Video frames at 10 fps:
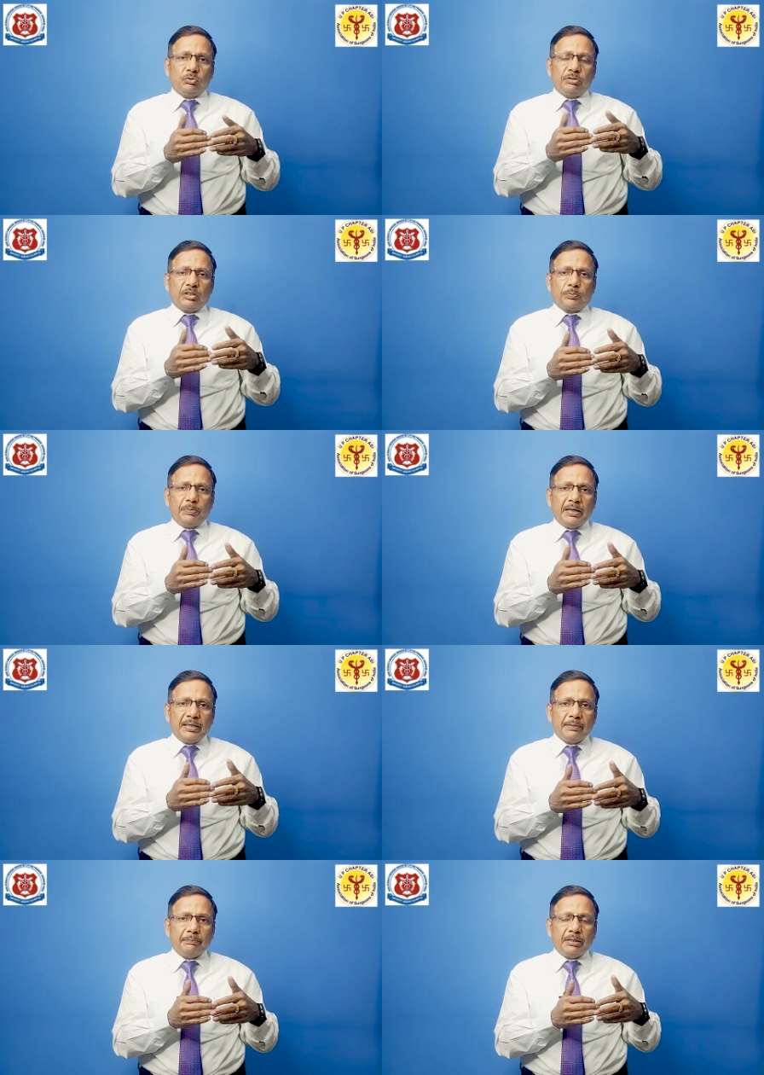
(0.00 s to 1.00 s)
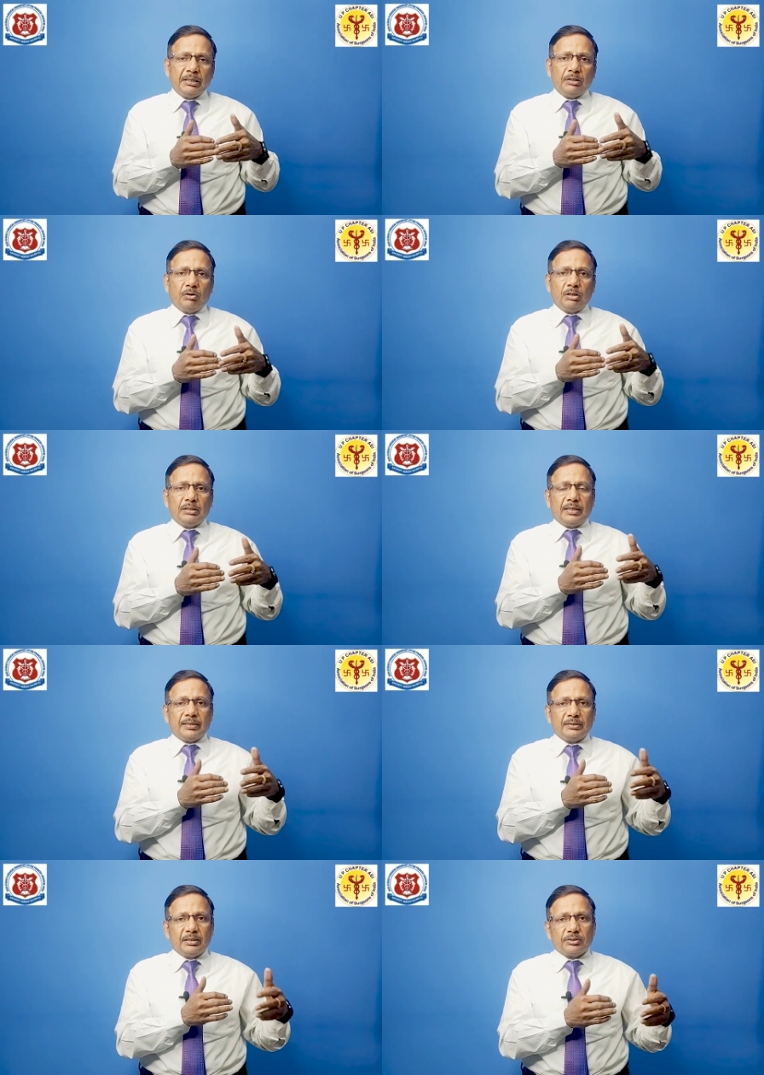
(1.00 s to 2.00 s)
who were spending money on
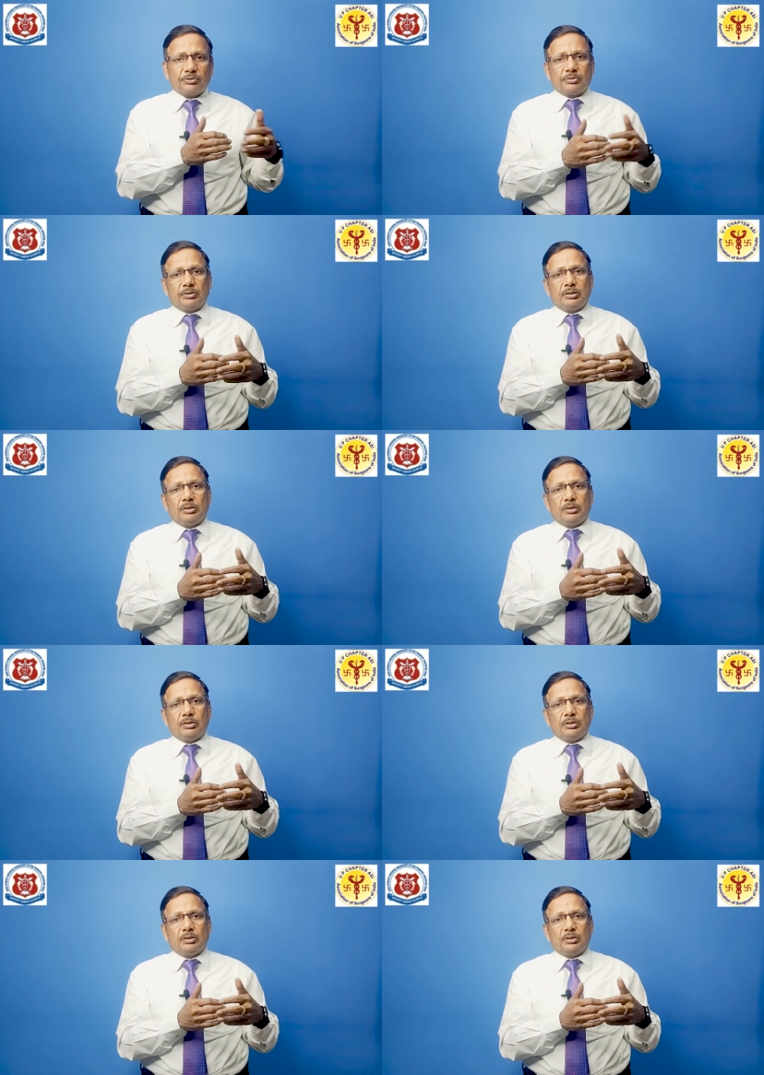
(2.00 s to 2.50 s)
others